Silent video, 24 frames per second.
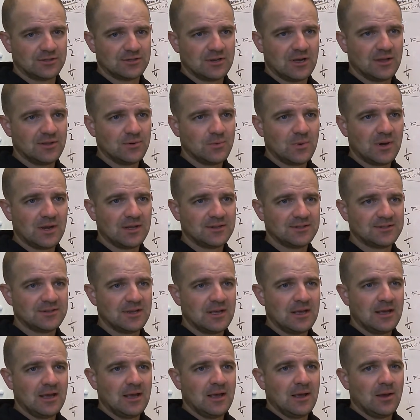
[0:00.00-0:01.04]
Otherwise,
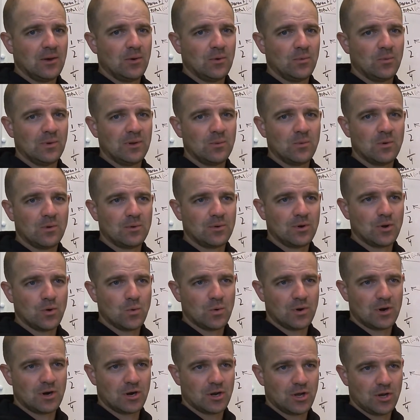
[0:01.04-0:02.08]
we won't know where
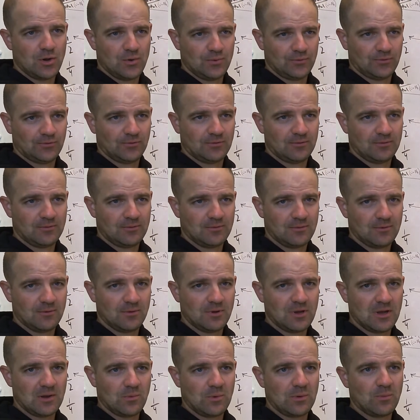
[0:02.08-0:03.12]
it goes. Okay,
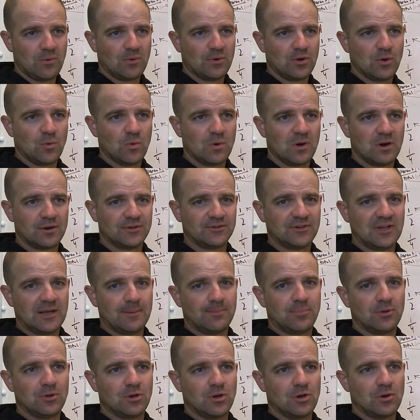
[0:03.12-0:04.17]
we won't know where our sample
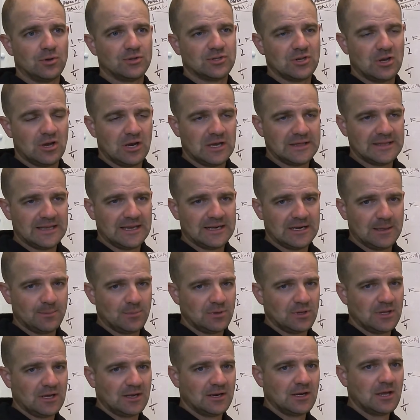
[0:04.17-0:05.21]
goes on that number
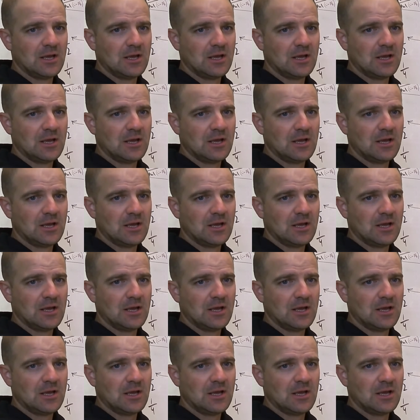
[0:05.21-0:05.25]
line.